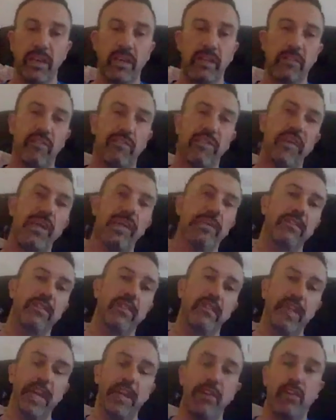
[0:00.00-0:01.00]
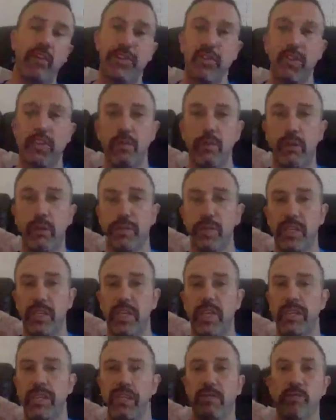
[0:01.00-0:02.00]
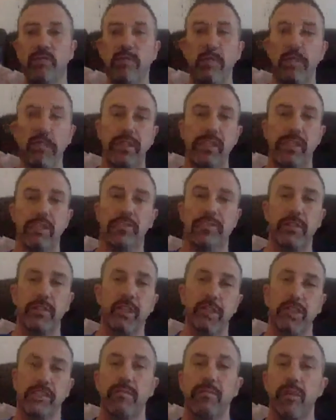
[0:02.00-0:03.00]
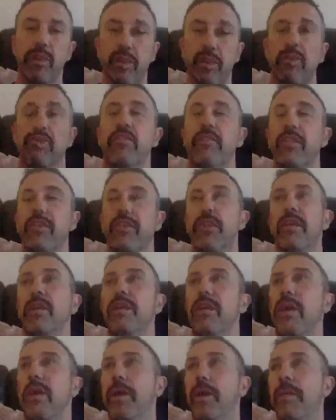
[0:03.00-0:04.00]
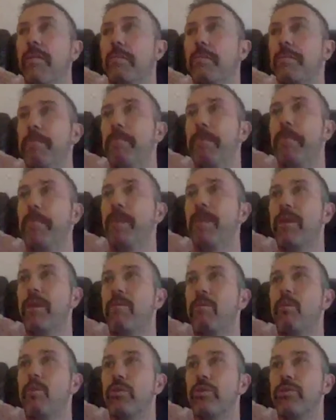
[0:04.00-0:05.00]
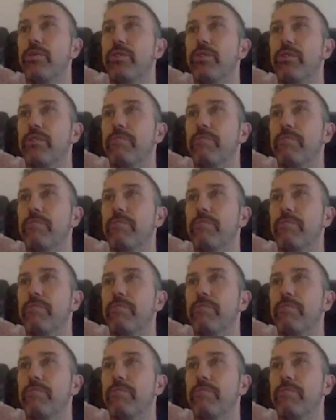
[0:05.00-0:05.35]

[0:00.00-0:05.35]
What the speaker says: the fact that then I knew I was going to end up with one of these for the rest of my life was,